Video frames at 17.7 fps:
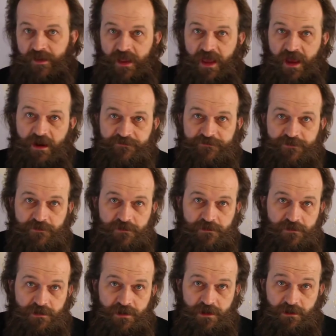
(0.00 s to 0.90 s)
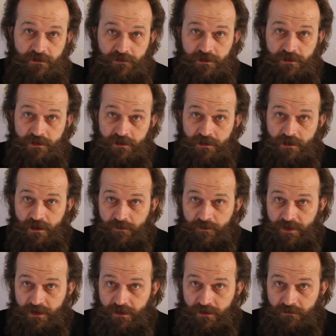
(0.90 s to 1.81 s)
After hearing
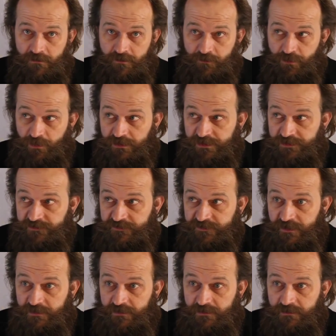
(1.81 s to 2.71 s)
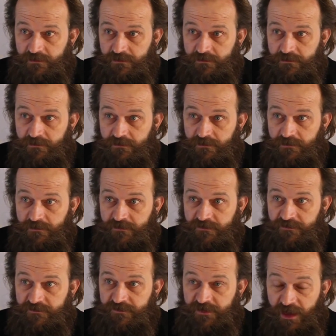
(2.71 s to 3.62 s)
about Brooklyn Center
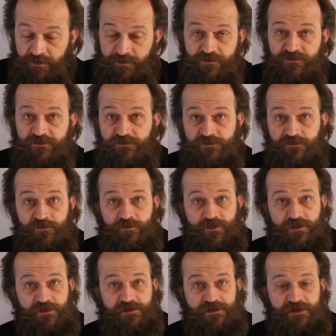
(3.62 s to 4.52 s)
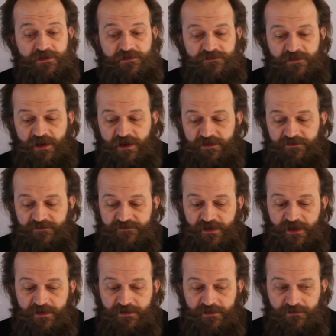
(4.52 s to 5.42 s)
damages to buildings, I
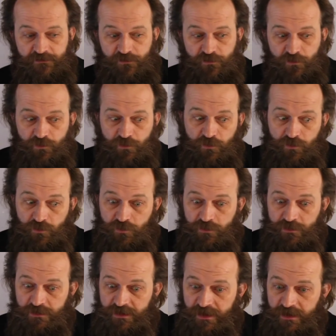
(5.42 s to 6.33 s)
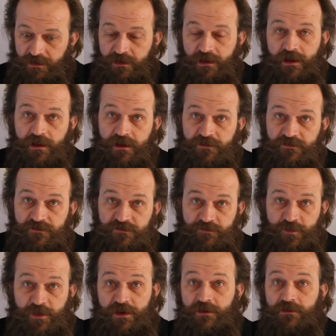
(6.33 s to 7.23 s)
decided to take a
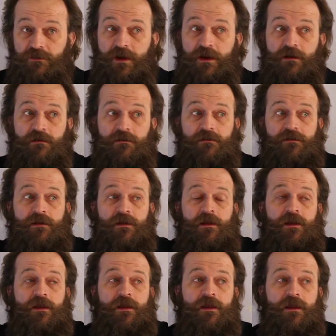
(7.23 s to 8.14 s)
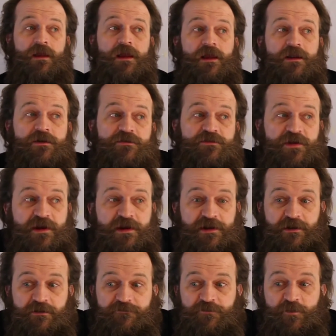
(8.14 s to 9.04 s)
spin around and check
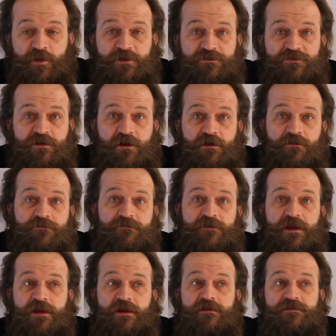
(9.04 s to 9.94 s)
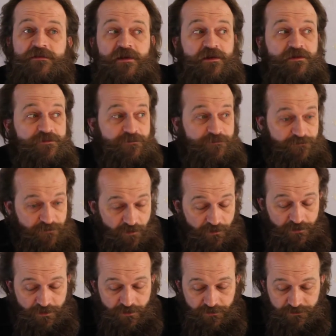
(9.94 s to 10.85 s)
it out for myself and take some
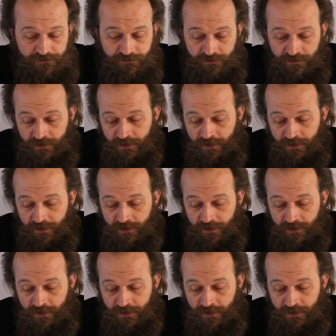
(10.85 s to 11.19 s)
photos.